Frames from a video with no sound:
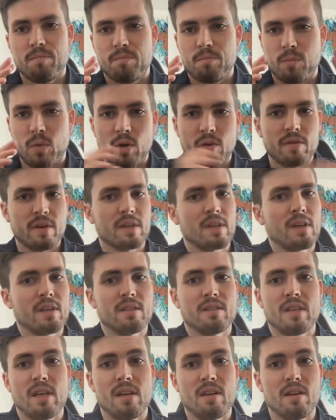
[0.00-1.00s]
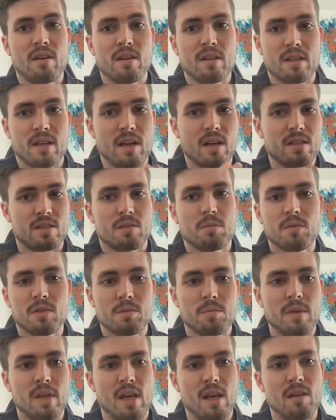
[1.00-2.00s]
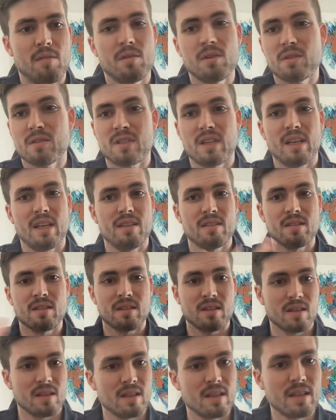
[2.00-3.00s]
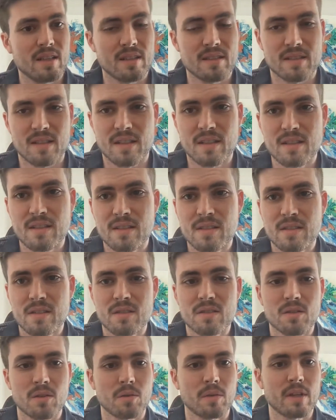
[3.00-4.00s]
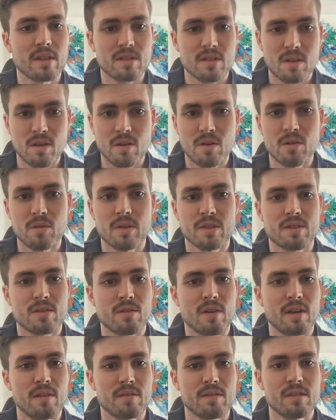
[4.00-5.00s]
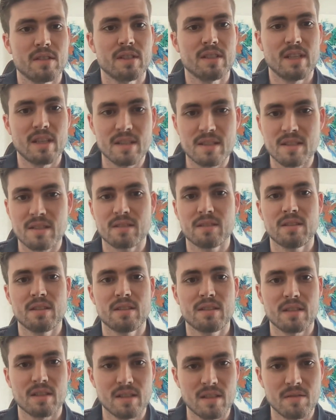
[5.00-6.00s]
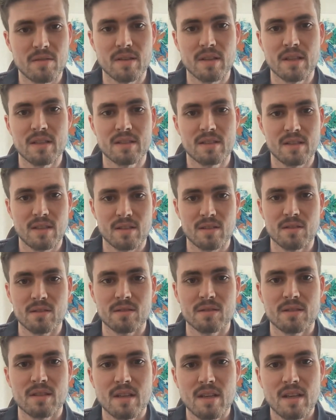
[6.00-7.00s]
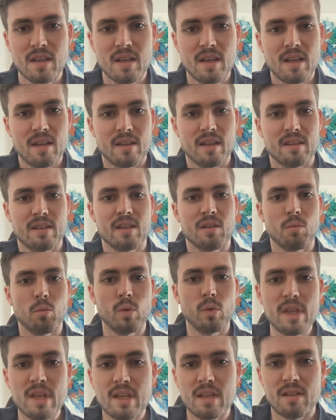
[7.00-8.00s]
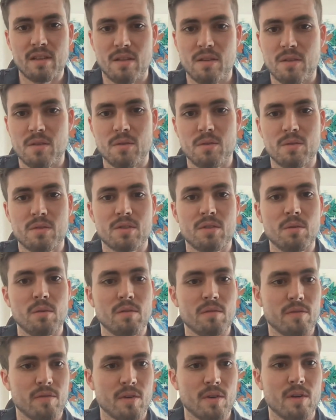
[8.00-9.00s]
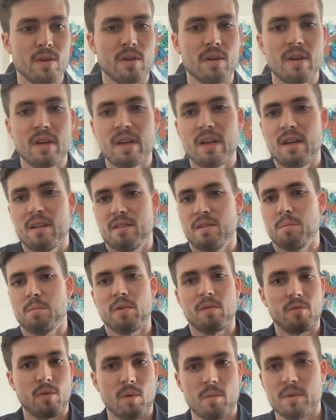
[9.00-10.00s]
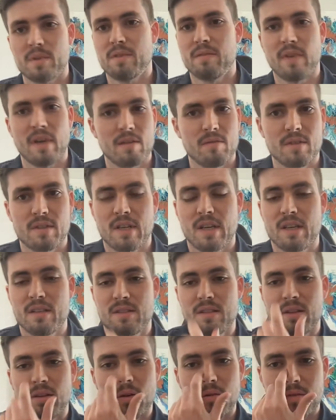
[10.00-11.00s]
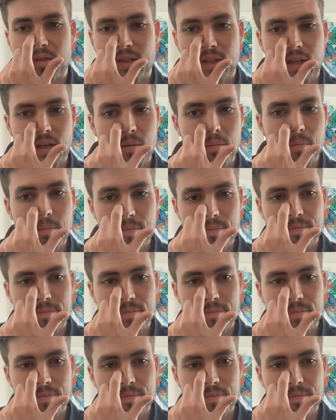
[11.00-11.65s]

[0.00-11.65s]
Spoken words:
perfect data on customers' behaviors isn't going to exist. So let's drive statistically significant signals that then we can use to infer the performance of advertising over time.